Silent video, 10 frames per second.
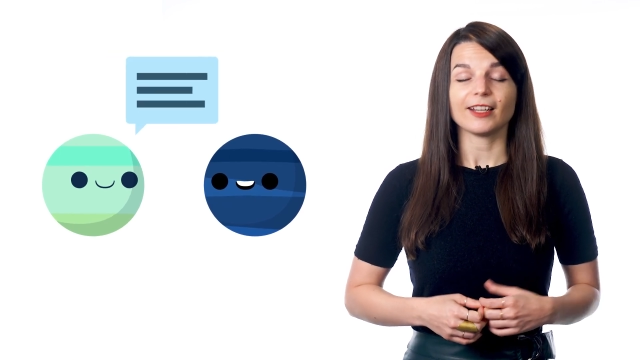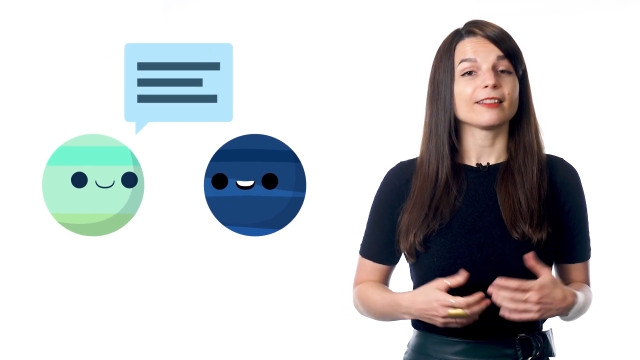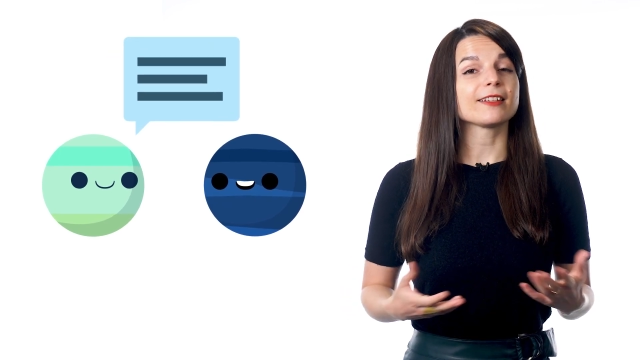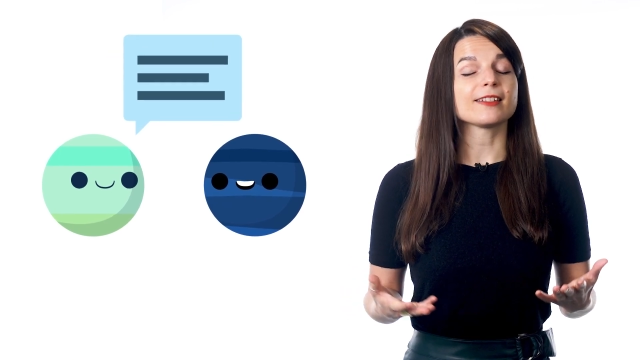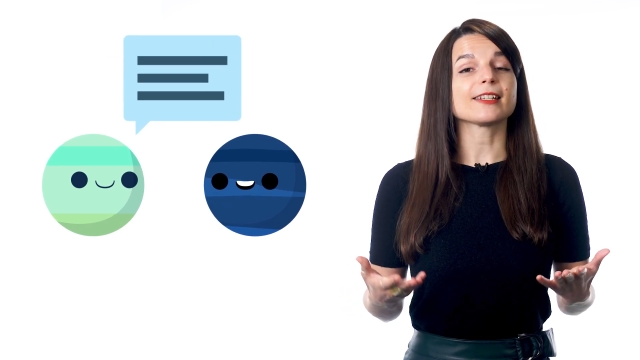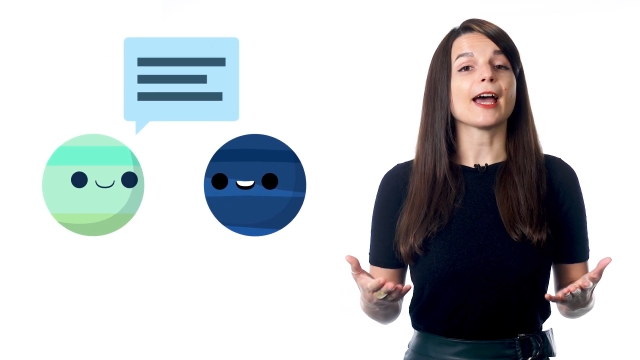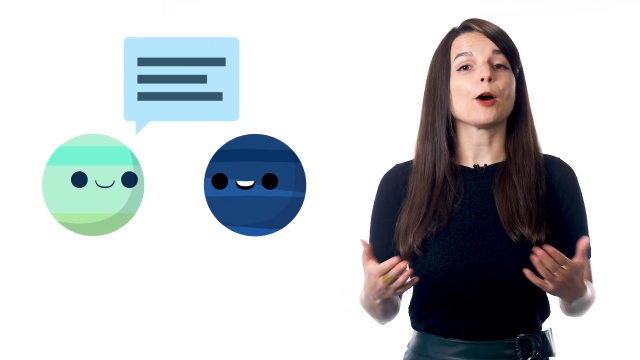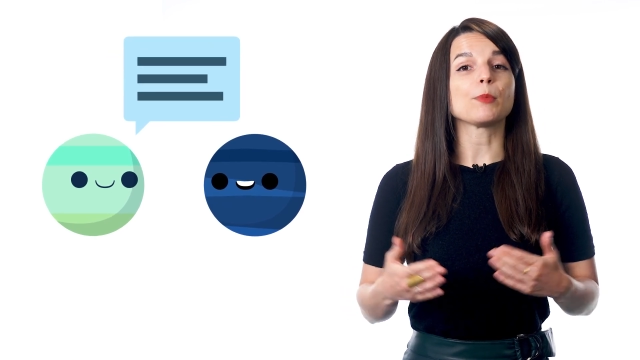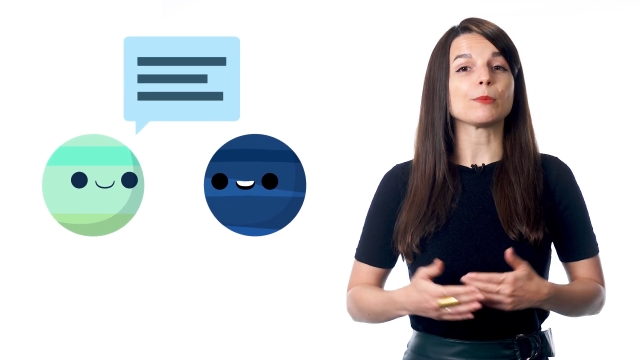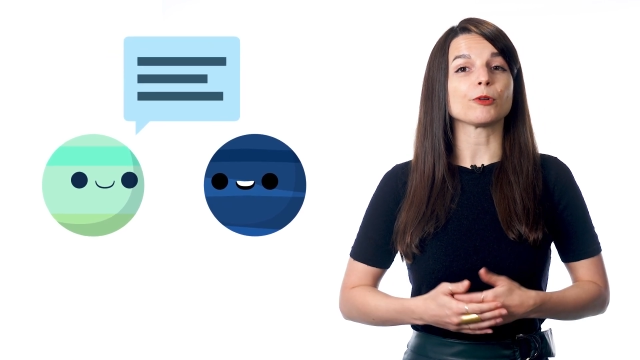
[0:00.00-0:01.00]
Listen to how
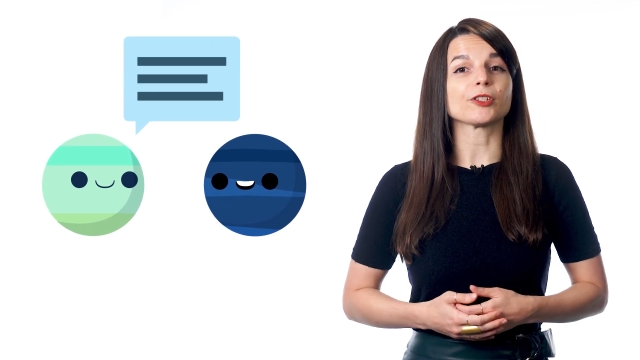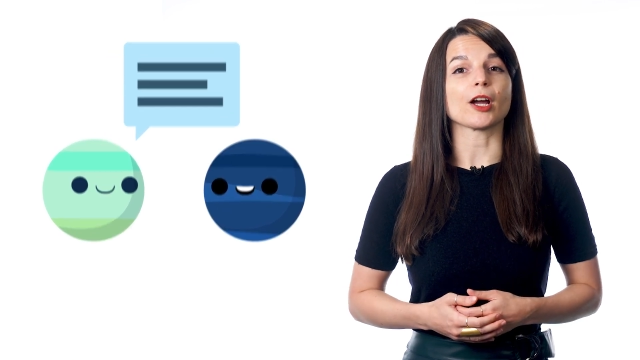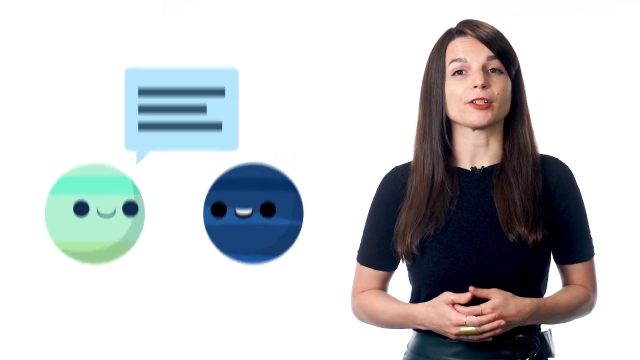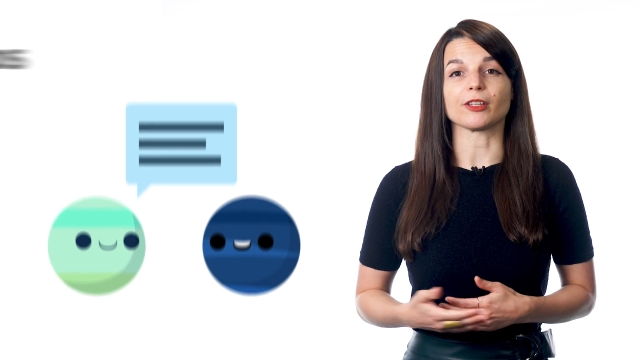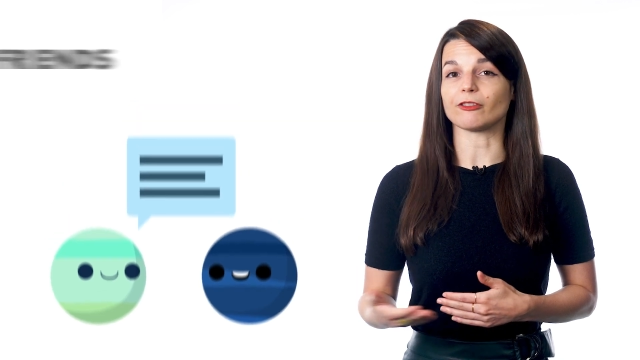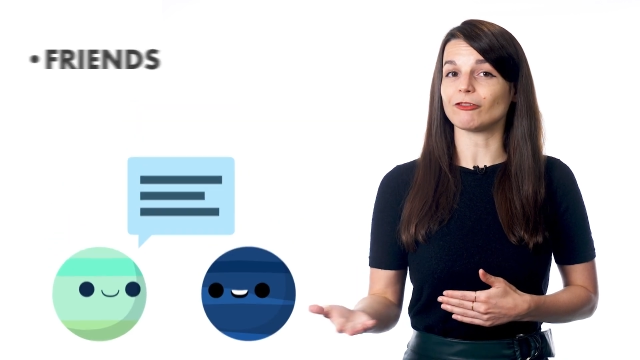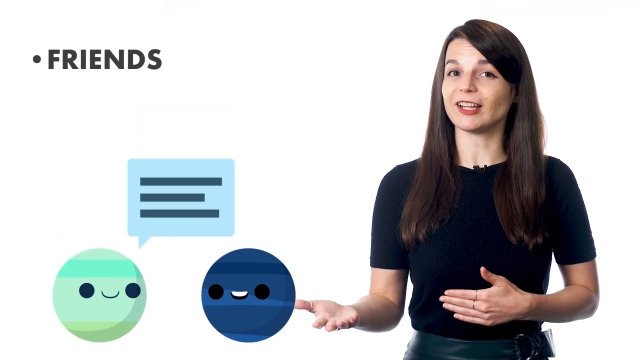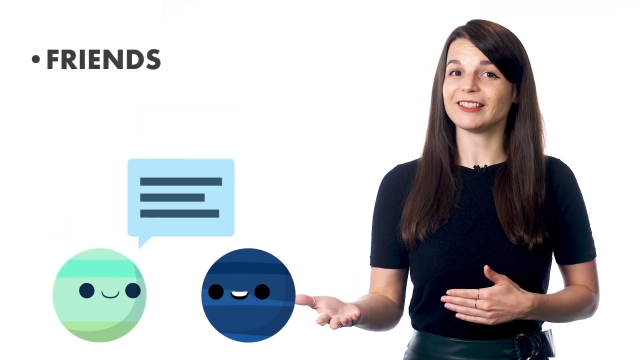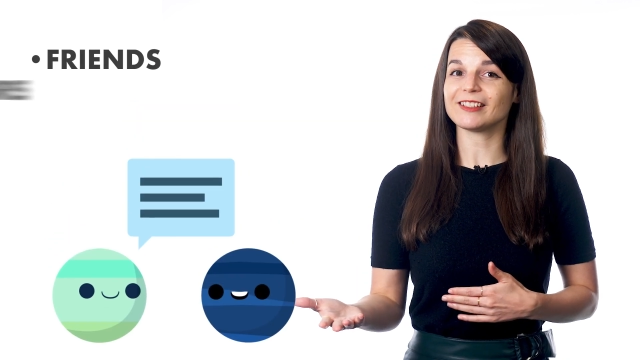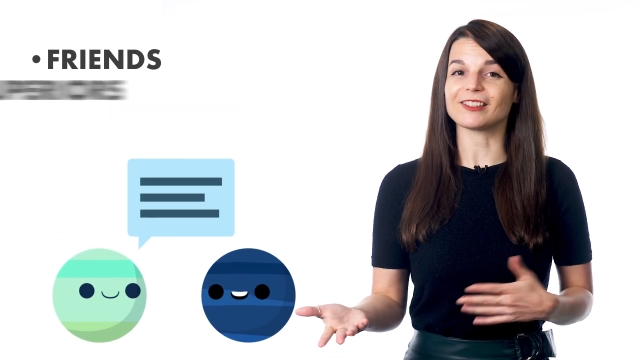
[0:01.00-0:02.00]
people talk to their
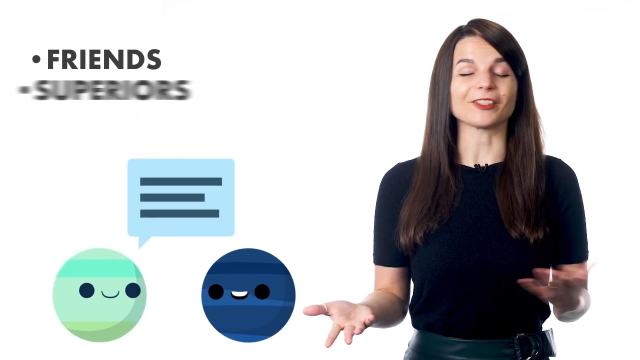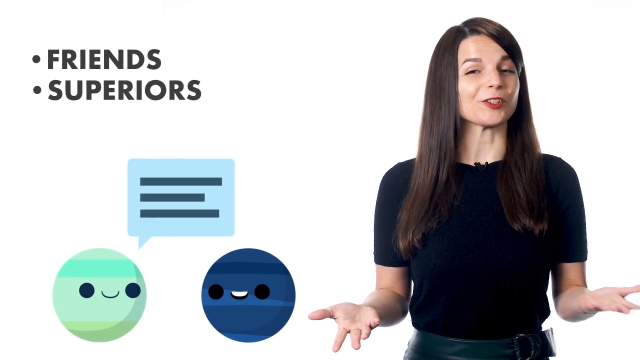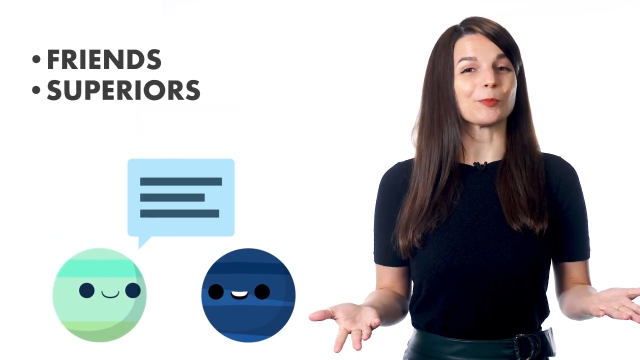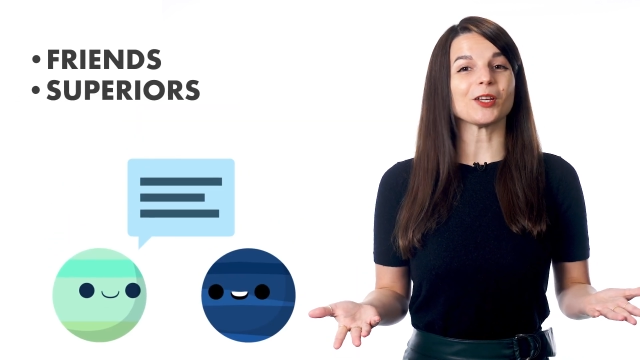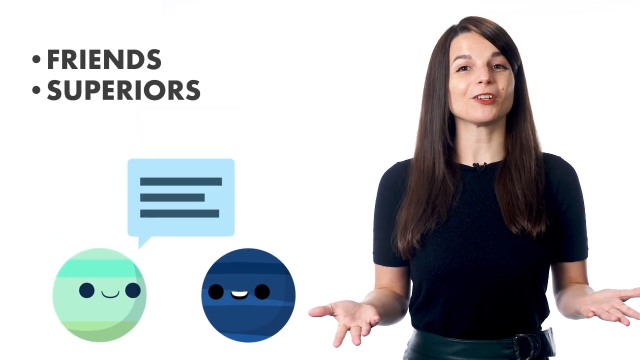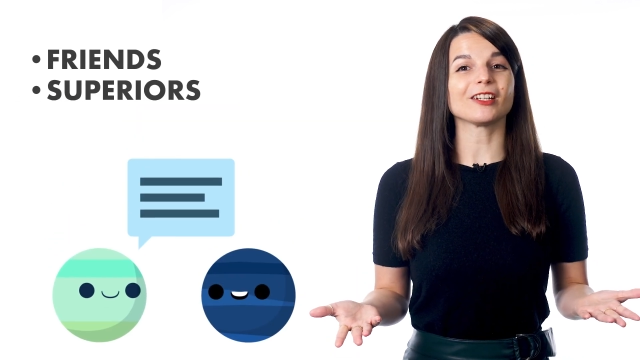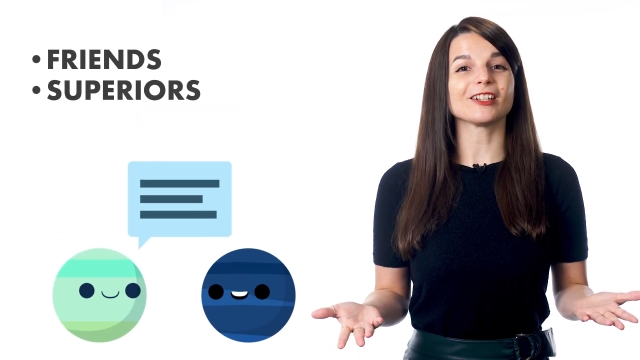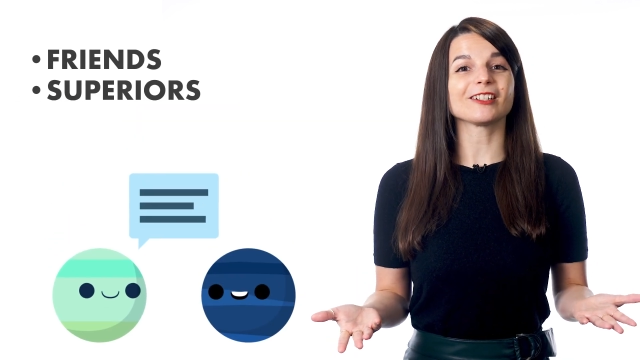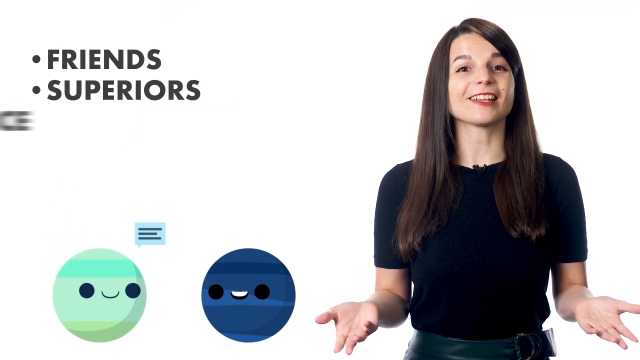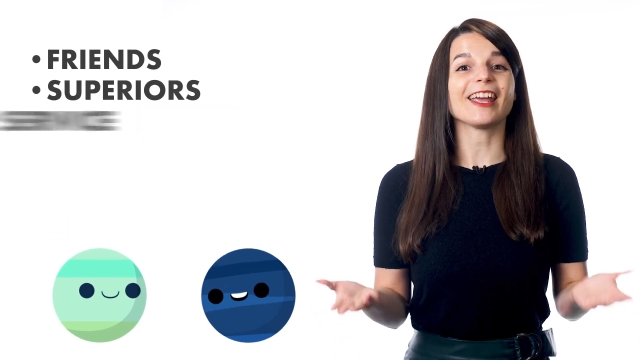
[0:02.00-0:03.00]
friends, their superiors,